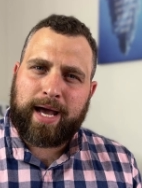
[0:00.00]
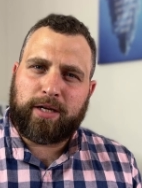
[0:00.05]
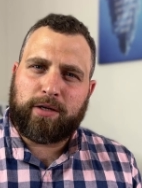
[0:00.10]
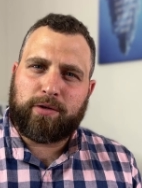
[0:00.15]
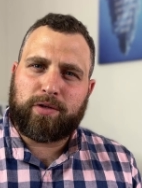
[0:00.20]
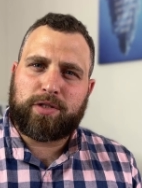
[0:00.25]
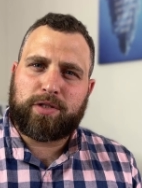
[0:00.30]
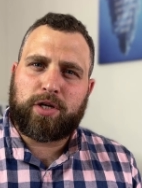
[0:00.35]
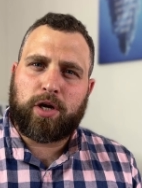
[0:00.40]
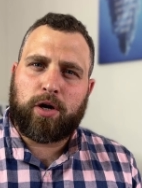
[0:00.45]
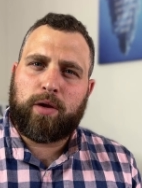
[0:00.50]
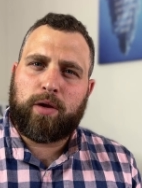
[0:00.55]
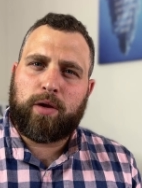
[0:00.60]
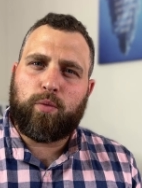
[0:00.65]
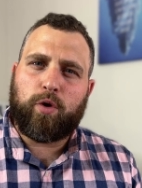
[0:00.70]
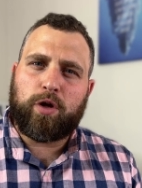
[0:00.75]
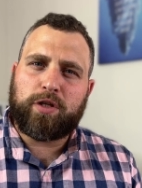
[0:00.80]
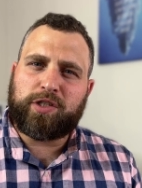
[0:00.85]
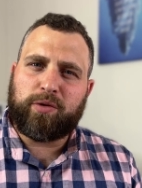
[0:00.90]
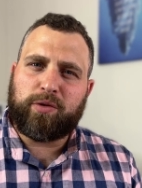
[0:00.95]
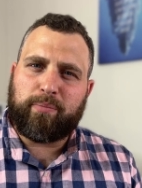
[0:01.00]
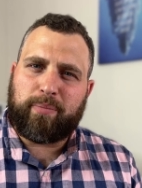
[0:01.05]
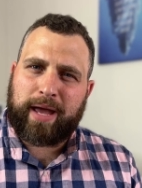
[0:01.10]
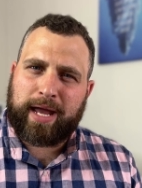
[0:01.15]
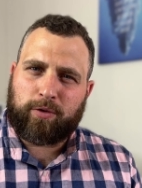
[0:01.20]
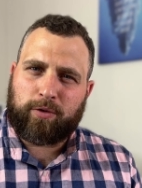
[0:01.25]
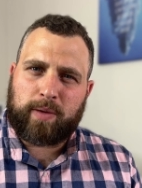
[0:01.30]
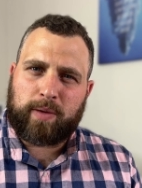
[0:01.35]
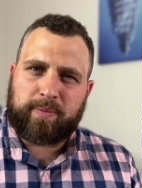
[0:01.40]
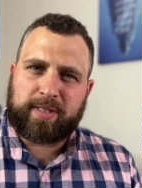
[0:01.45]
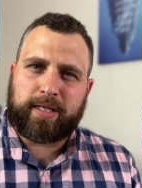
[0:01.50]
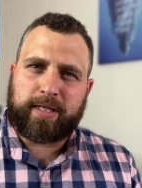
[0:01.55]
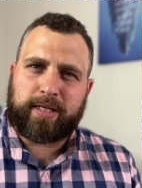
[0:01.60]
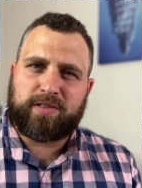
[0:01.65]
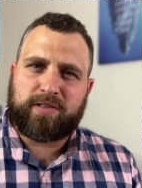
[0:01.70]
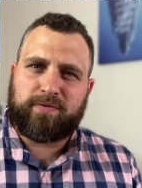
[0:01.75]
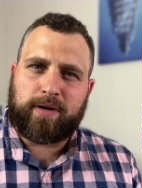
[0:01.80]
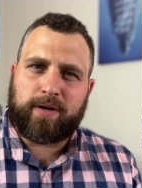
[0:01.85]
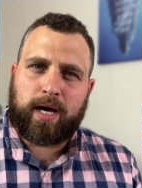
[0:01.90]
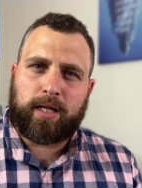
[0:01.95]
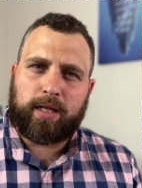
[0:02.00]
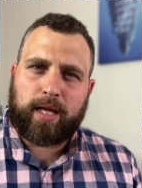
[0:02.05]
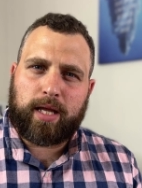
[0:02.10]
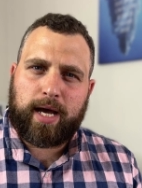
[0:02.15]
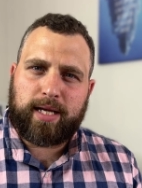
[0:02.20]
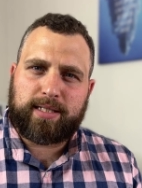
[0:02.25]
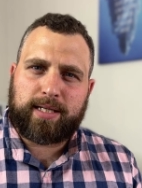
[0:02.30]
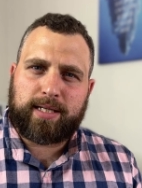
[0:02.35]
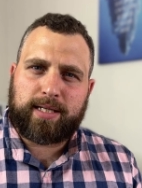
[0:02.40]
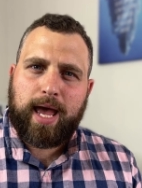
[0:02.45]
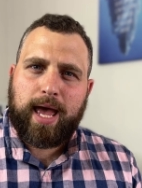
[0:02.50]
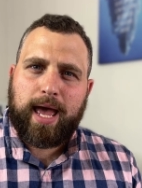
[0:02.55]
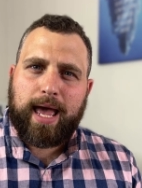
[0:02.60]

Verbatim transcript: your attorney once your bankruptcy is finalized